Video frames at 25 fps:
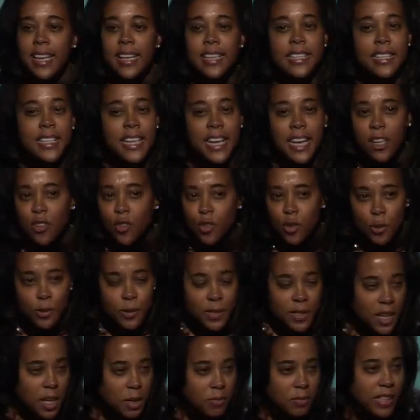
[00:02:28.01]

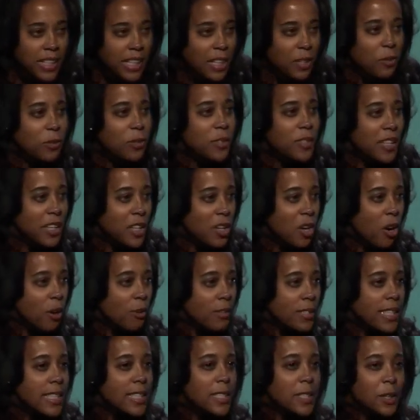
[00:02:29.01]
Teachers come to inner city
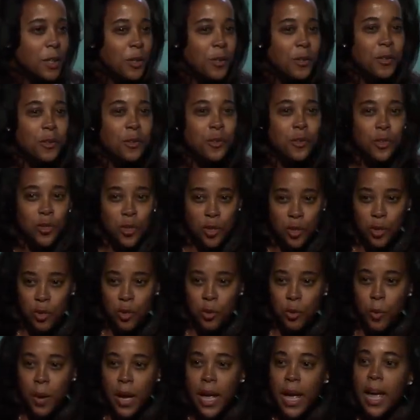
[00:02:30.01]
arts as learners
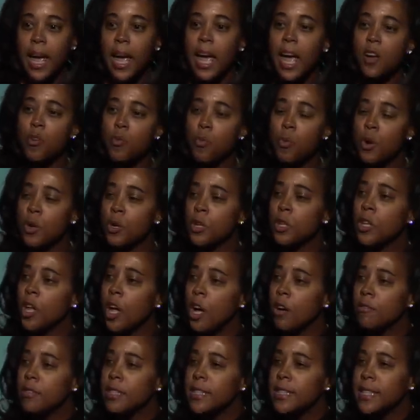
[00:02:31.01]
too and work
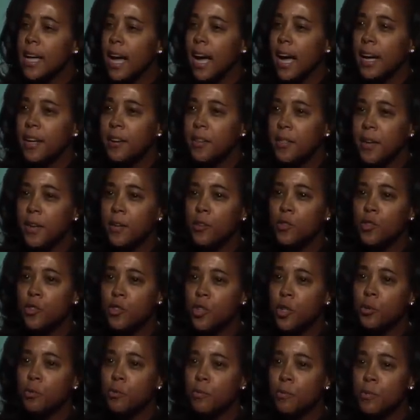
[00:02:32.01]
alongside their
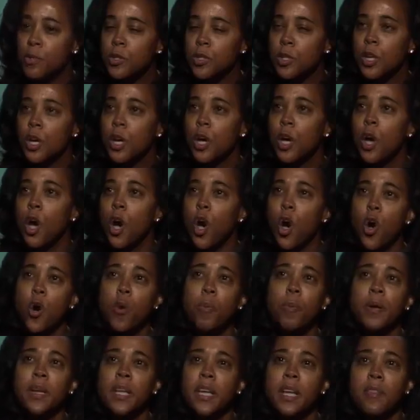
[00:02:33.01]
students,
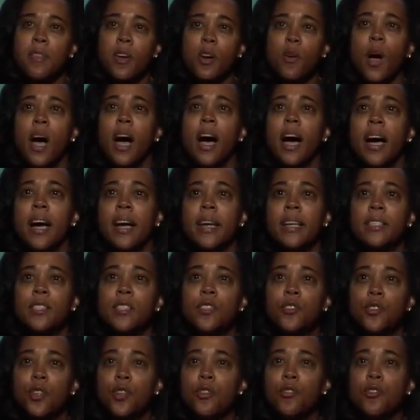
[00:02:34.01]
opening their
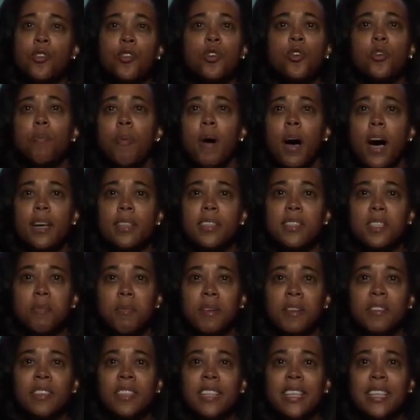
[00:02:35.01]
eyes to new
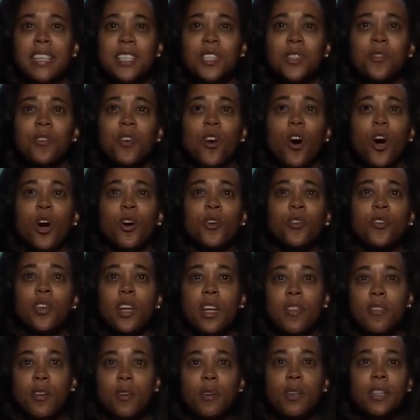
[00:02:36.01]
possibilities for art
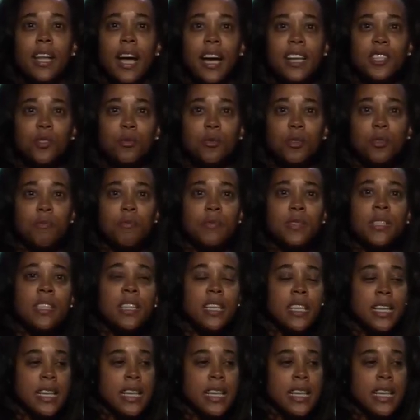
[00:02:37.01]
in their classrooms.